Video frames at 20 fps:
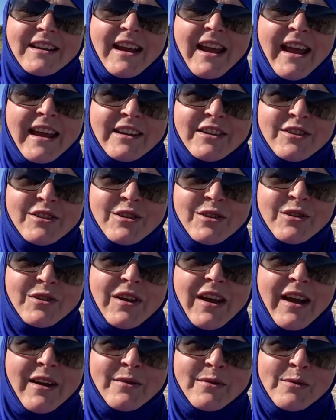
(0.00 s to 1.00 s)
and to
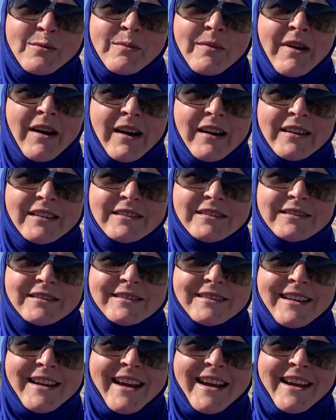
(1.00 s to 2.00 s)
our Ummah
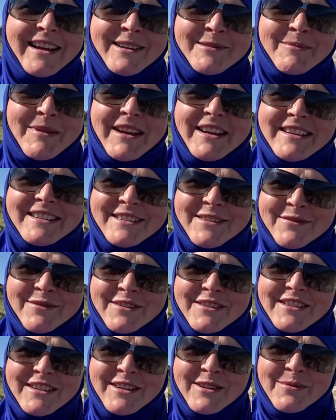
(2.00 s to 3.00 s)
and make a
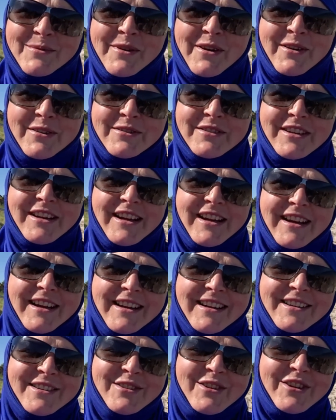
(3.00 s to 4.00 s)
difference in the world.
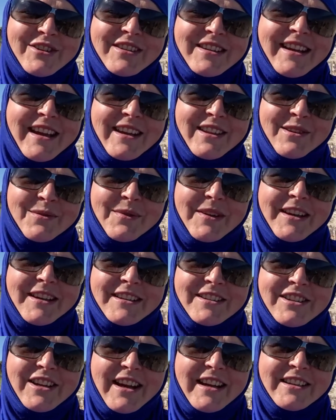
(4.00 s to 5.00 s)
So together we
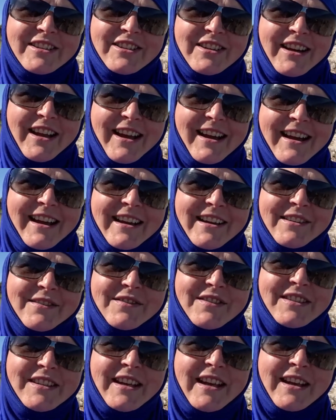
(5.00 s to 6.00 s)
can change
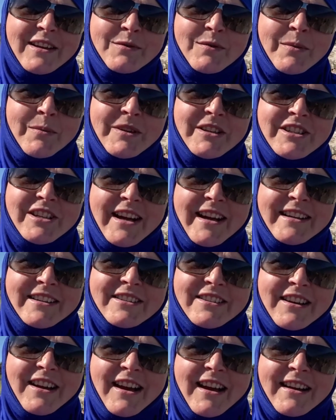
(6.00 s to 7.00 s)
lives, and when we
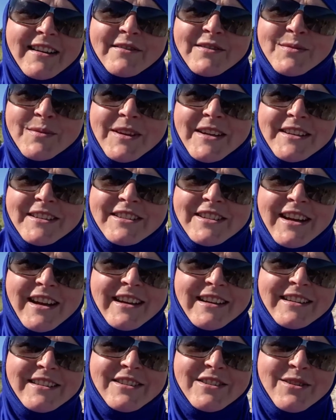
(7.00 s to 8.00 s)
change lives, we can
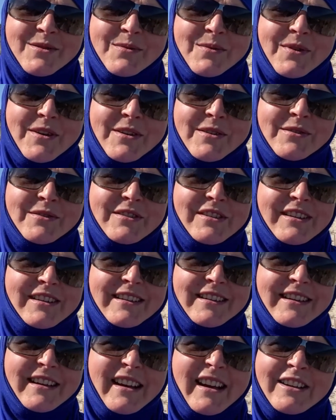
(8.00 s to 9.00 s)
change the world,
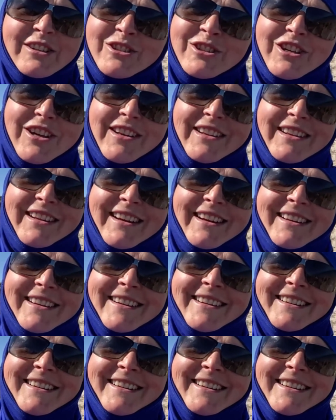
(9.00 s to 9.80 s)
inshallah.